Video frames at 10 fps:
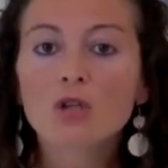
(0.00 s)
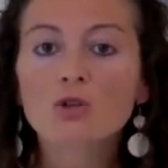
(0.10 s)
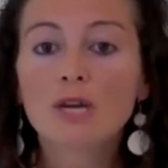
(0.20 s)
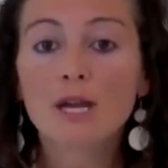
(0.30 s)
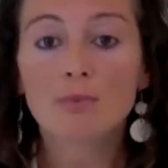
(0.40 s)

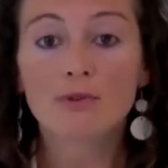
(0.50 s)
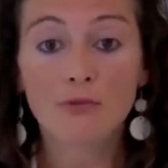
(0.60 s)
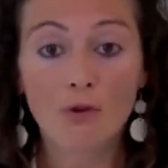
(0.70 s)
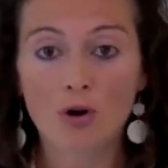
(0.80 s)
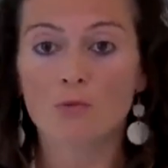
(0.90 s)
you can
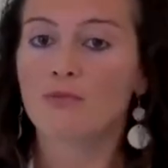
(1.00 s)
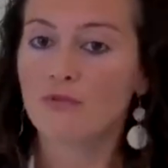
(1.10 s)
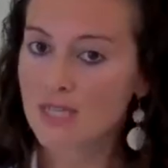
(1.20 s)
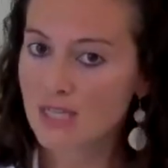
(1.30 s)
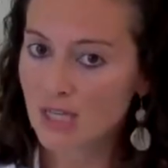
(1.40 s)
perform
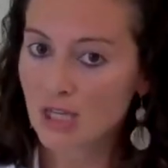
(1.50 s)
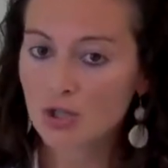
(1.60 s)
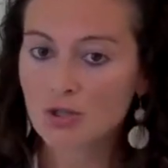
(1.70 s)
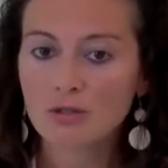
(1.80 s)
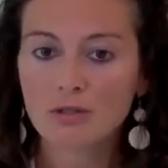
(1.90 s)

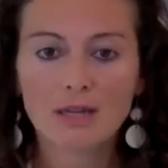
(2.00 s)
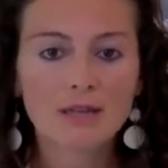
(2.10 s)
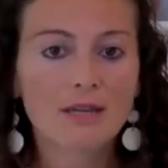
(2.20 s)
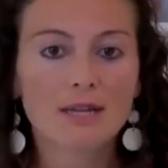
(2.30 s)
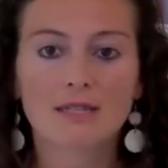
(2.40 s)
fixation
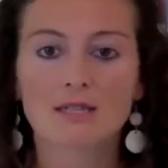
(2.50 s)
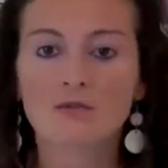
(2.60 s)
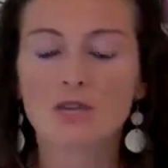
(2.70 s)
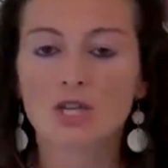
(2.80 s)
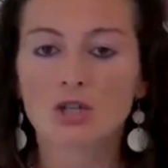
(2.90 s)
and
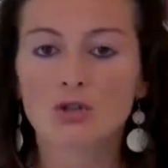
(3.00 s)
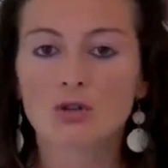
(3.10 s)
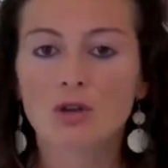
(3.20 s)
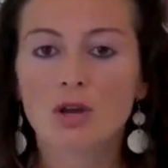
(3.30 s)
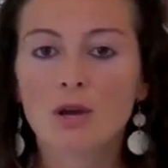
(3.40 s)

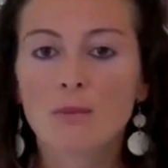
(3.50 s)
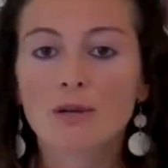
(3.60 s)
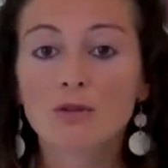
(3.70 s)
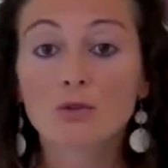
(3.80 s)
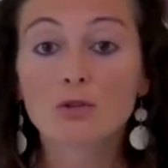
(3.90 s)
decalcification,
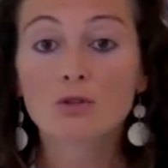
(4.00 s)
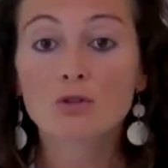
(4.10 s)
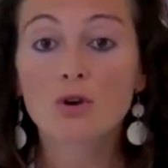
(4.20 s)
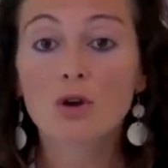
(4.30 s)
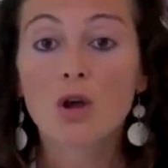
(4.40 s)
but
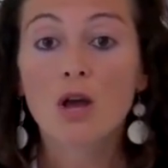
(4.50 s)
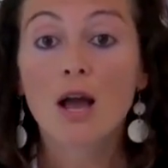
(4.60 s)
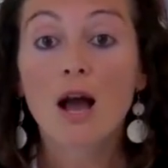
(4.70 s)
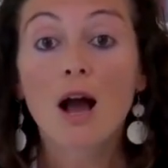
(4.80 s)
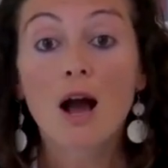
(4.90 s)
also
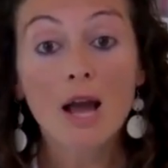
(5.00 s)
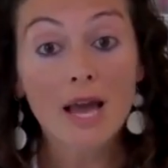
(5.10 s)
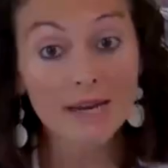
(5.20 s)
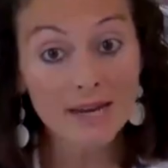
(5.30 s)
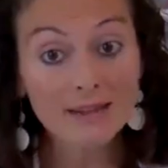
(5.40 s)

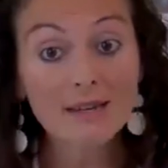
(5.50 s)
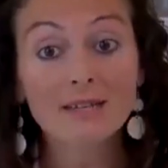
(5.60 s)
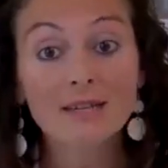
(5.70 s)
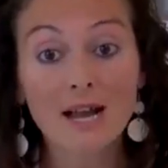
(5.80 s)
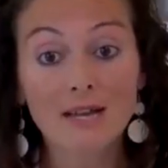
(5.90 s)

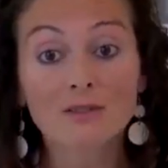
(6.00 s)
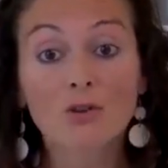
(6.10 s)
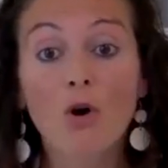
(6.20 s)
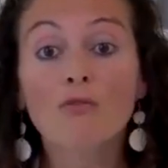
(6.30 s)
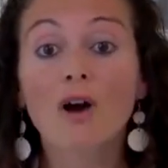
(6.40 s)
another kind
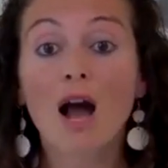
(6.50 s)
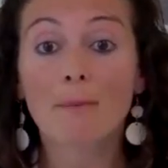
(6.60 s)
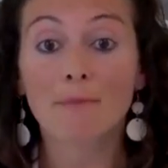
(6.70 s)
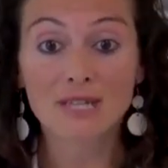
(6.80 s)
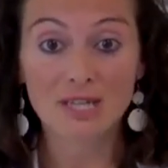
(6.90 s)
of
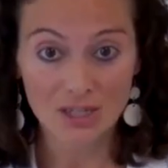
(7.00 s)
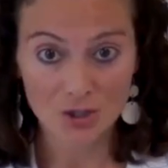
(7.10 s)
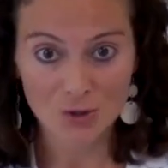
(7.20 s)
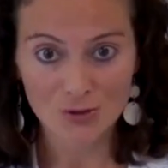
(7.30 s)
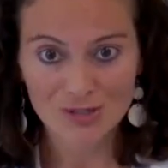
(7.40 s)

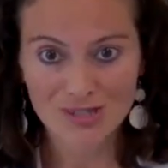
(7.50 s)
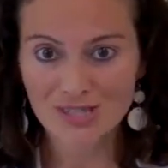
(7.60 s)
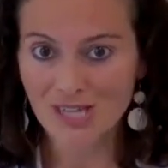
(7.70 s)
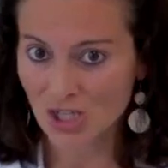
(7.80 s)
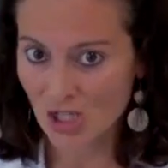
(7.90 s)
application,
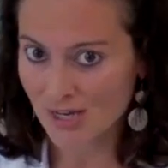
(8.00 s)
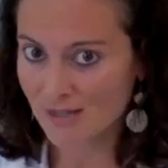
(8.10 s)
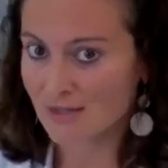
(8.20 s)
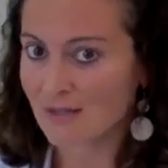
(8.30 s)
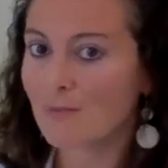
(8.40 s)
such
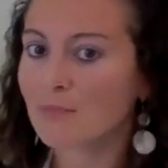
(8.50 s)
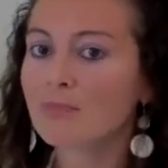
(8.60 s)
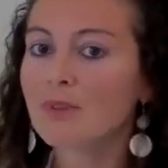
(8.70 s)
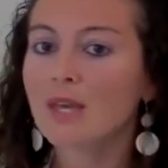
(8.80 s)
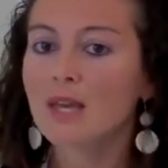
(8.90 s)
as
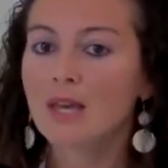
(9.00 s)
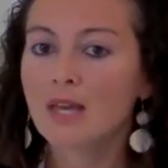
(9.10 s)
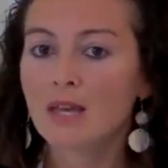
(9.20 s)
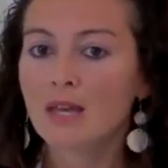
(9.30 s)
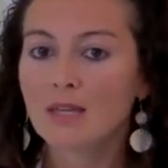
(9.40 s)

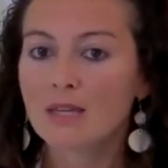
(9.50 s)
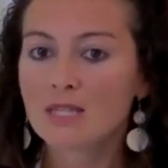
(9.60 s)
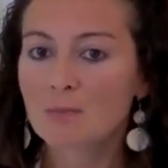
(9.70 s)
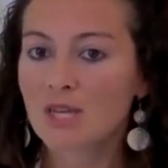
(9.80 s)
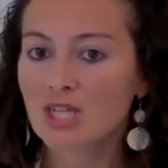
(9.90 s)

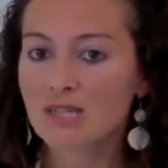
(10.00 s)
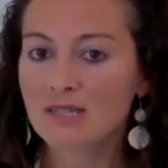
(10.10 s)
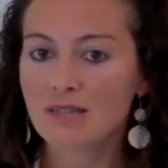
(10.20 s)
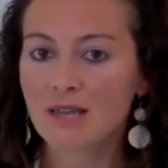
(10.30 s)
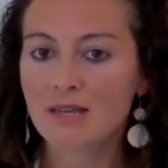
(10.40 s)
spatial
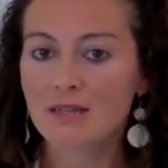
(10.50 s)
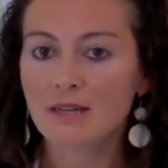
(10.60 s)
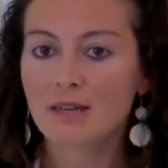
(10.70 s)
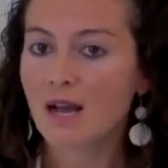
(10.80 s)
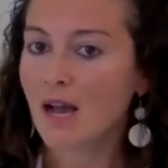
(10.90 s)

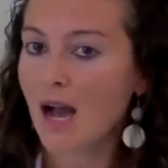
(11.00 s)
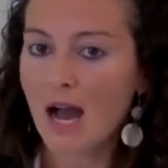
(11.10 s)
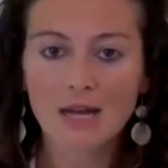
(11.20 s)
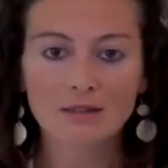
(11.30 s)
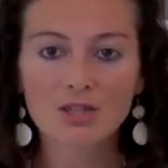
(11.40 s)
stain,
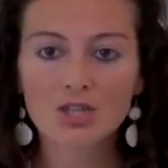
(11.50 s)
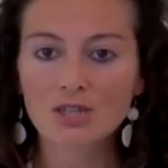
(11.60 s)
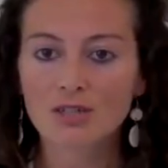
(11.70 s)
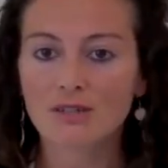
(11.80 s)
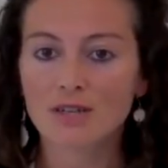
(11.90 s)

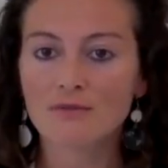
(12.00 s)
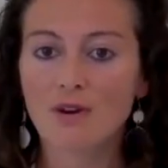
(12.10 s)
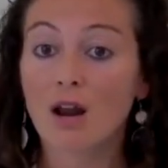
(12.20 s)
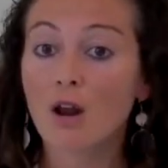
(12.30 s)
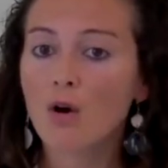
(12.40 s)
antigen
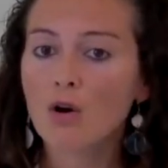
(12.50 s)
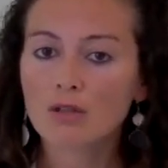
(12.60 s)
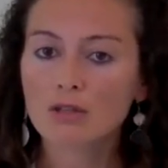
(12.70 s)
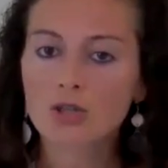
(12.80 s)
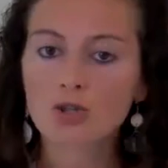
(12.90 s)
retrieval,
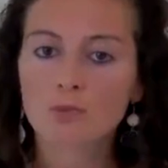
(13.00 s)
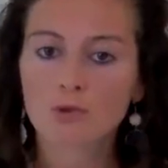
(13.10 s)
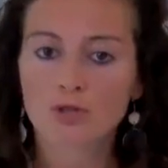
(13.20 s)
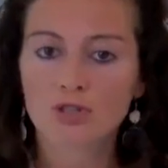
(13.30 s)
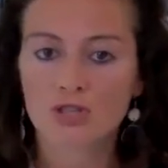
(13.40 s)
or tissue
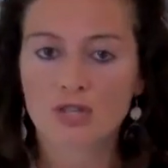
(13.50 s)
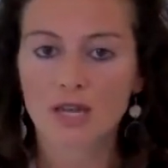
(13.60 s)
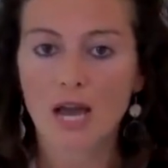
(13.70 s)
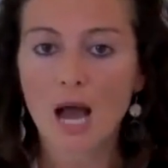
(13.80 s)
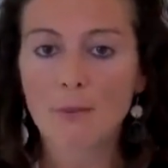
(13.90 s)

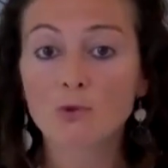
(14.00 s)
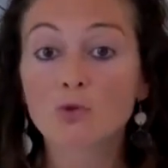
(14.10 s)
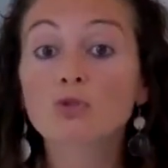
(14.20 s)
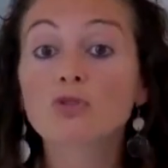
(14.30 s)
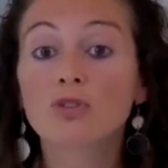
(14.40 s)
processing up
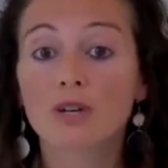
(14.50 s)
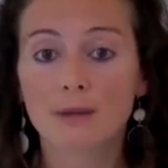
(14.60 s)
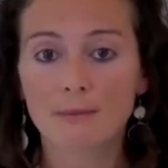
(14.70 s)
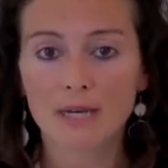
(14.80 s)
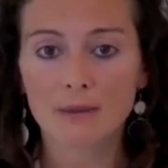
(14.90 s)
to
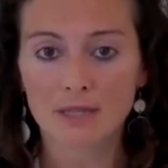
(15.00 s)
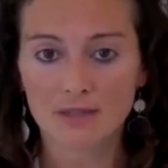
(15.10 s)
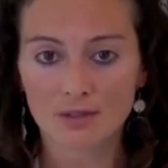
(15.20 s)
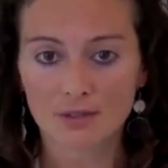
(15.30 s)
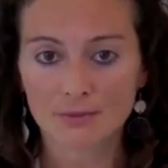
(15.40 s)
3
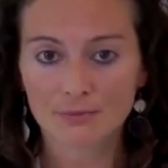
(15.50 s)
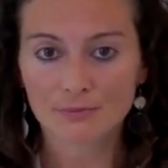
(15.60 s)
millimeters.